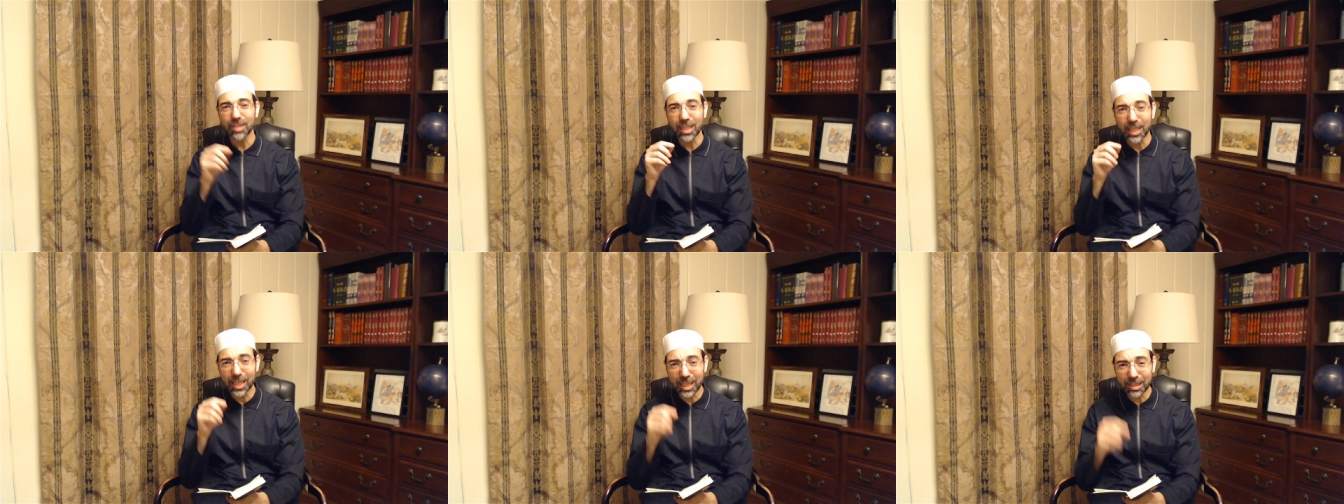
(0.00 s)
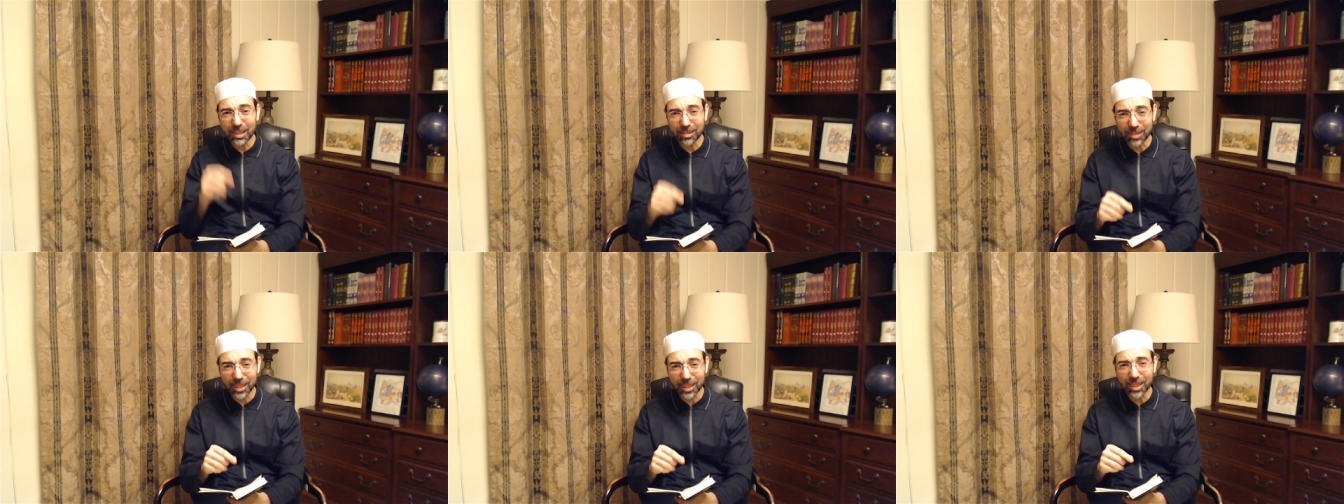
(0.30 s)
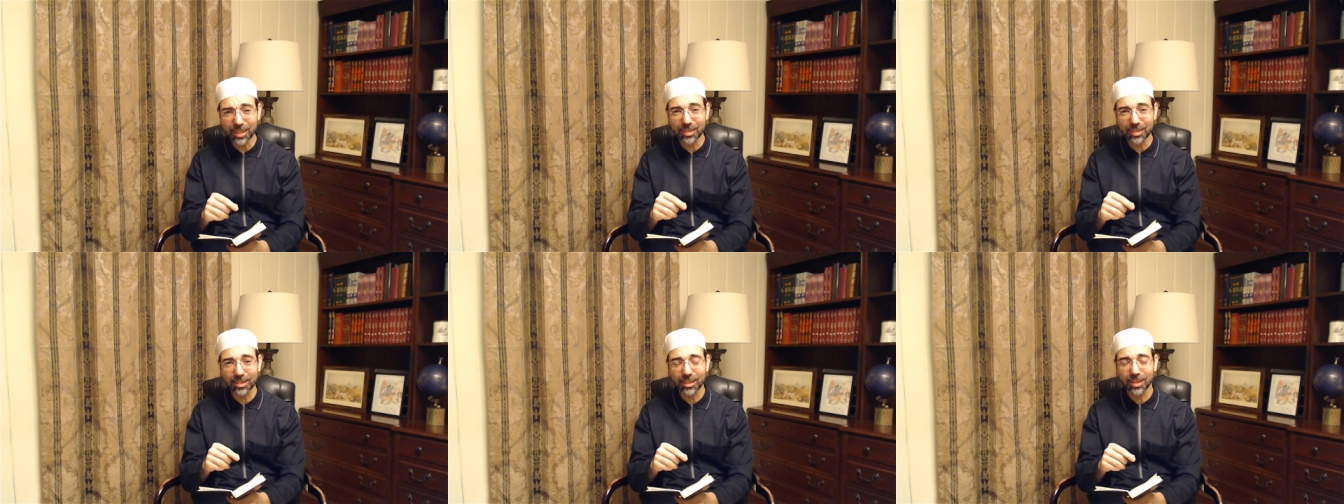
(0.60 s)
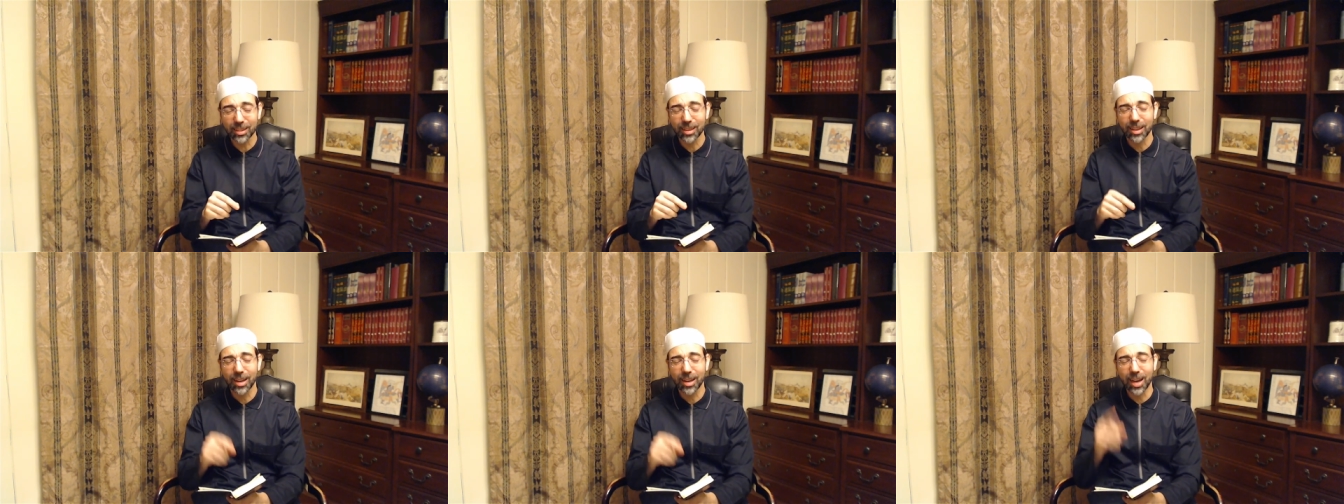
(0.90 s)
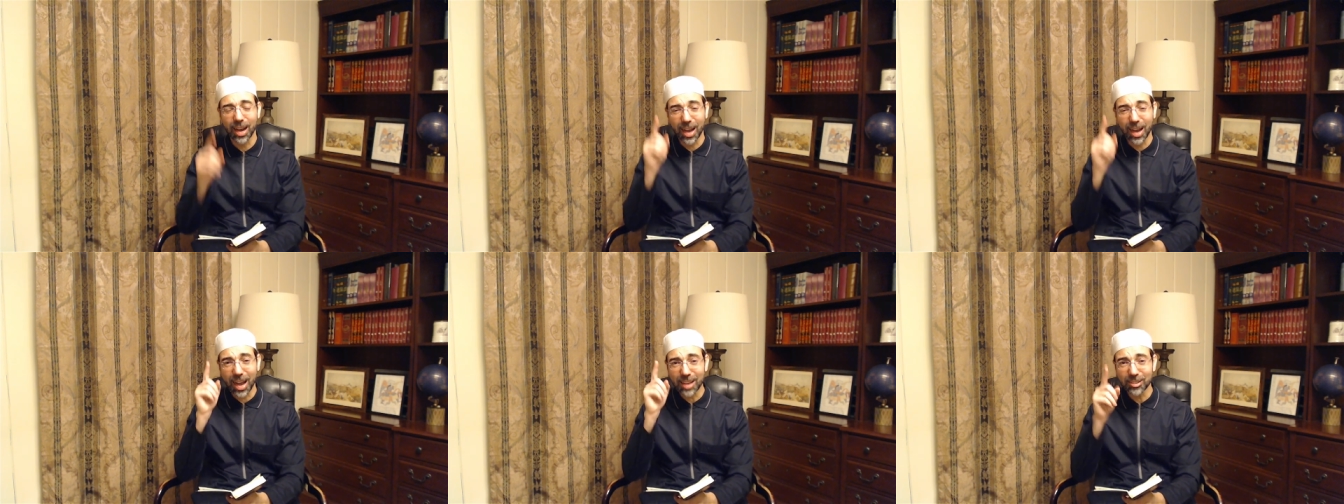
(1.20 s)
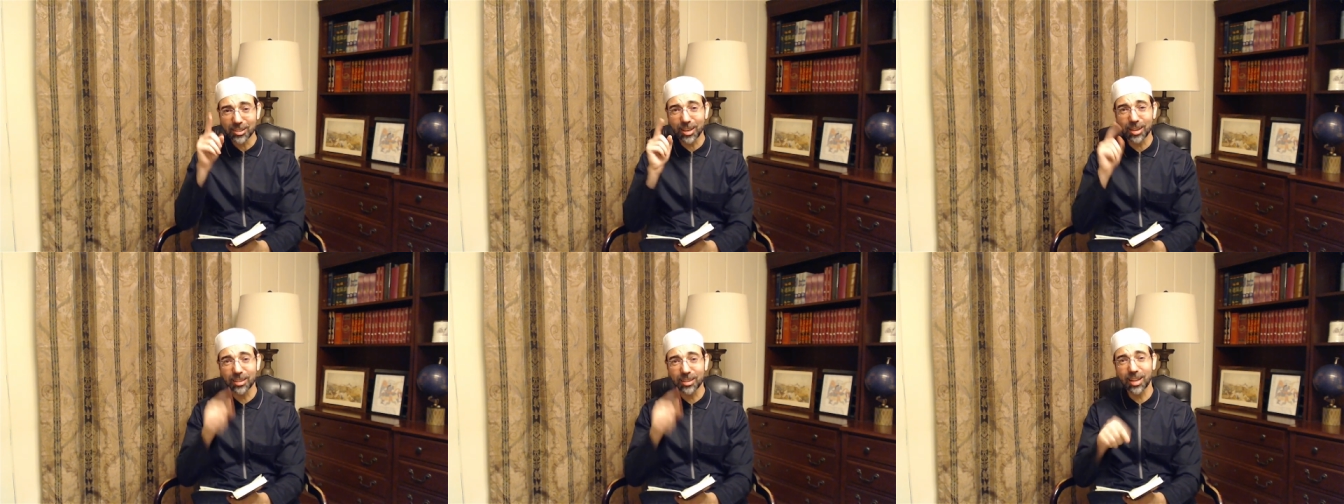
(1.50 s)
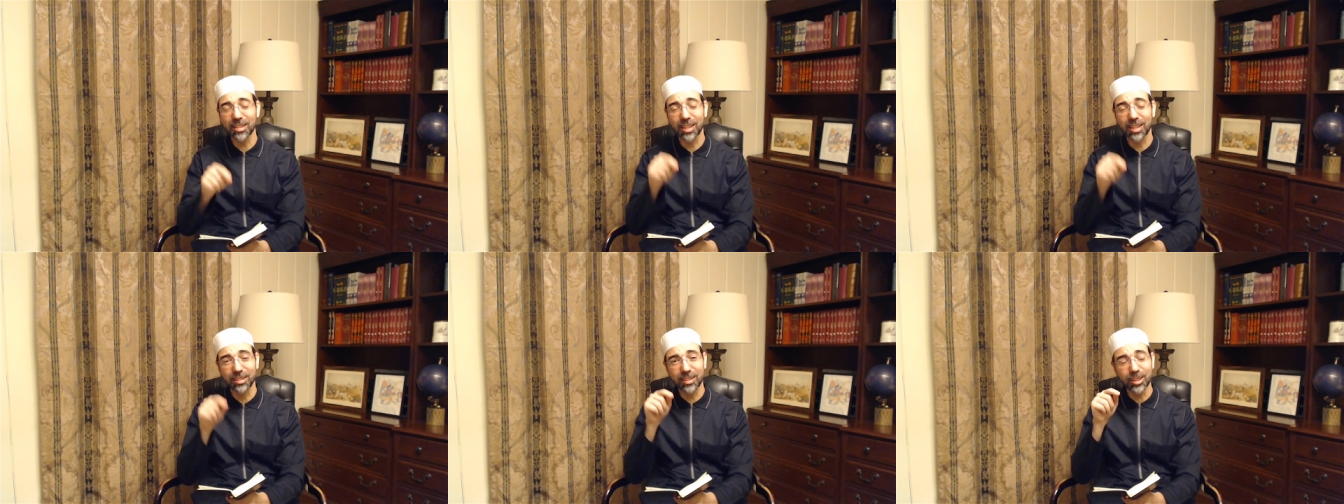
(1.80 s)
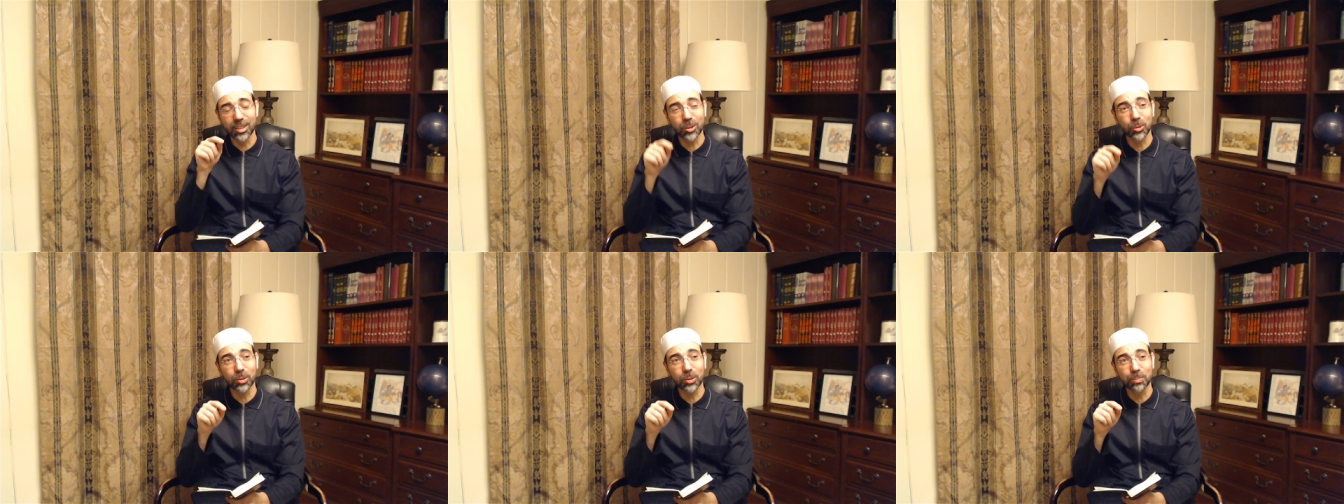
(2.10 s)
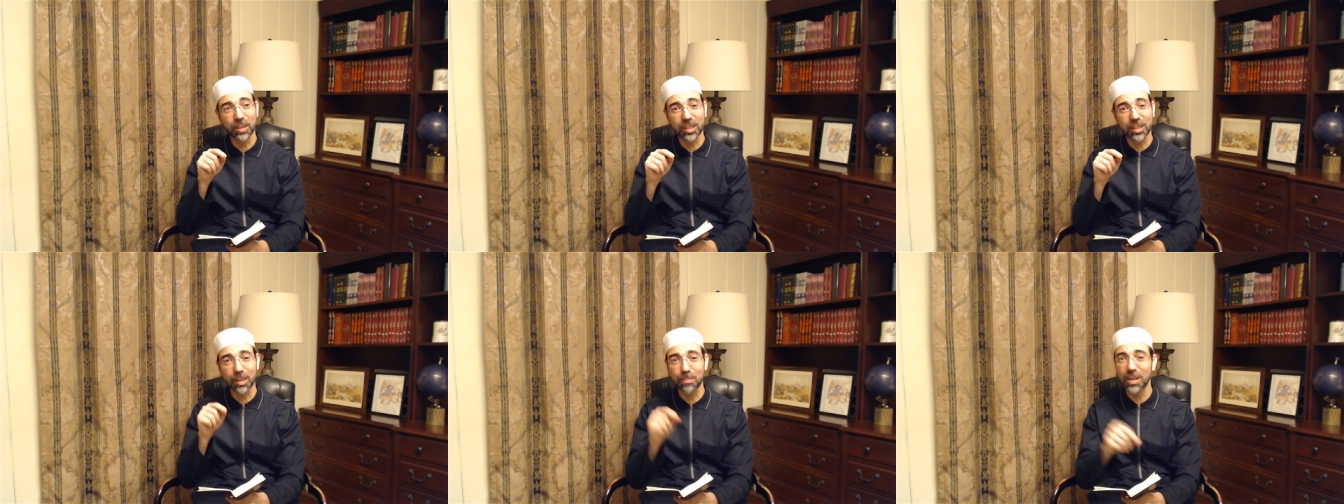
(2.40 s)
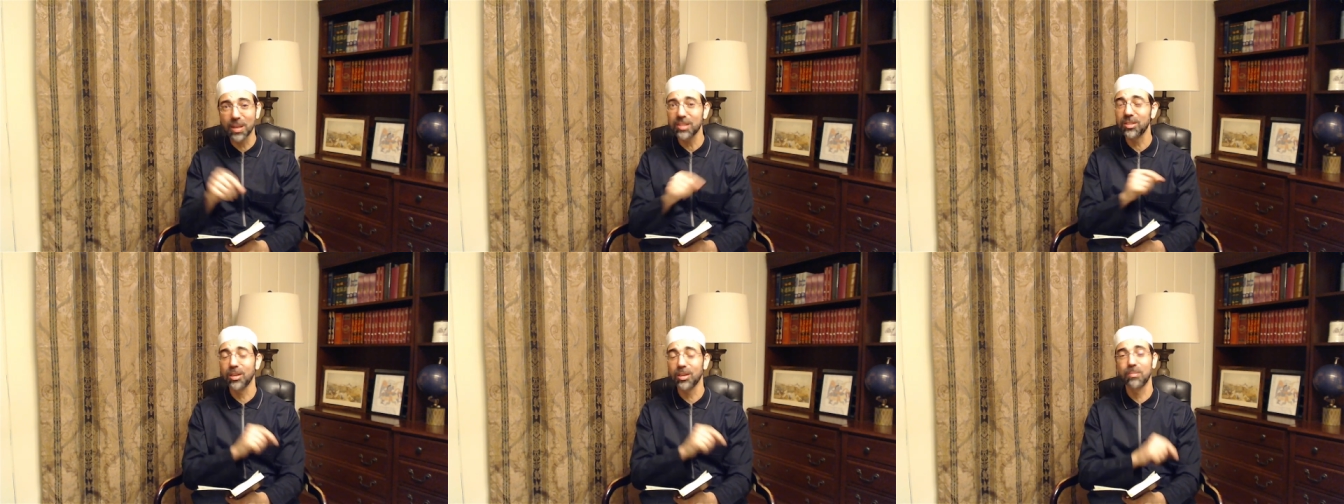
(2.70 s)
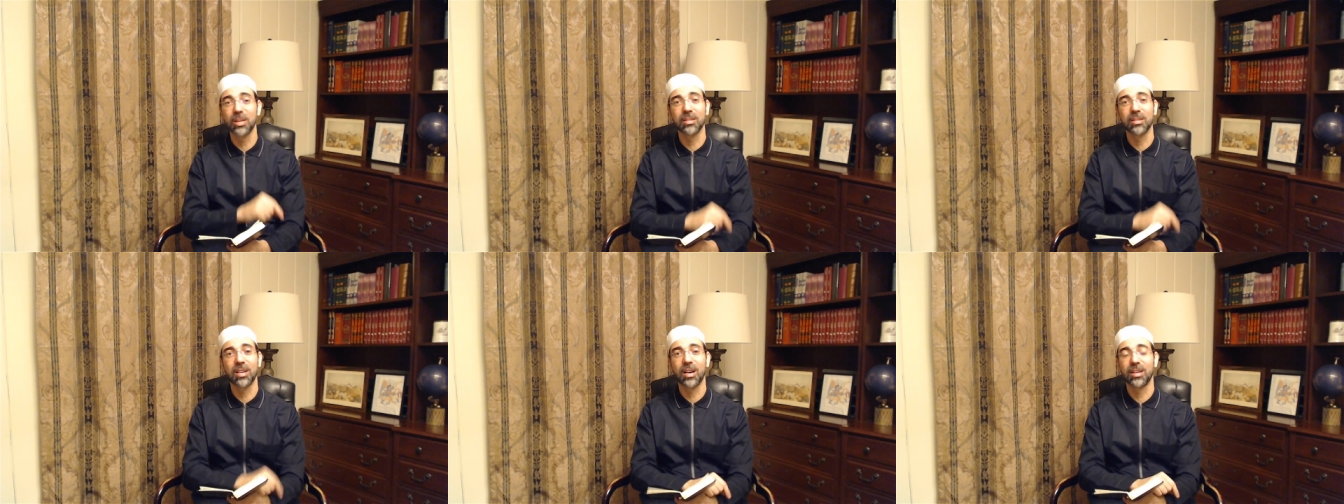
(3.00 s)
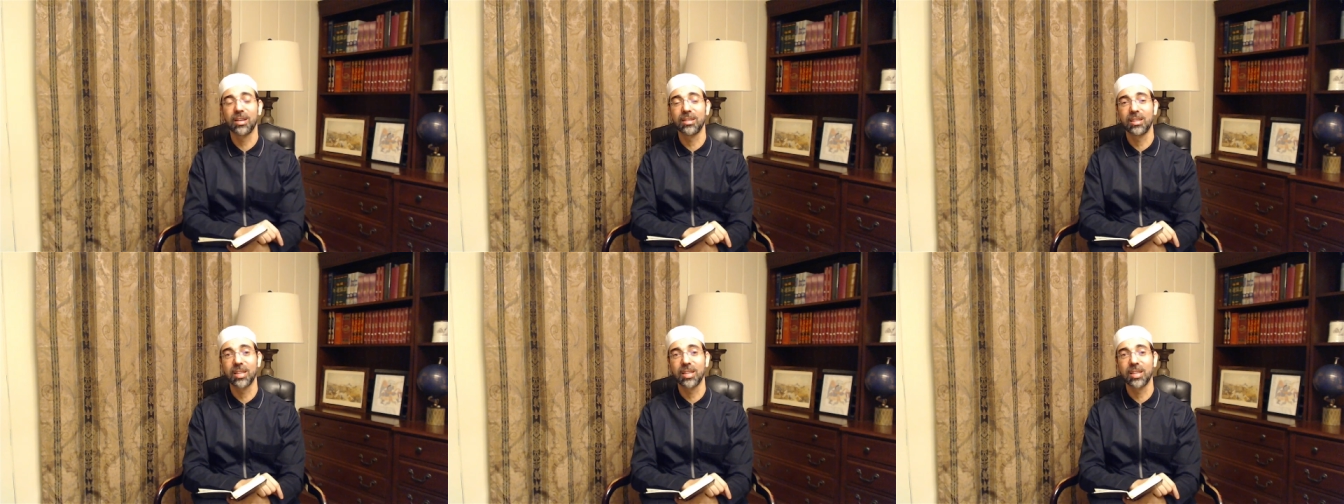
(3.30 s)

Indeed, I ask Allah that this will be the best Ramadan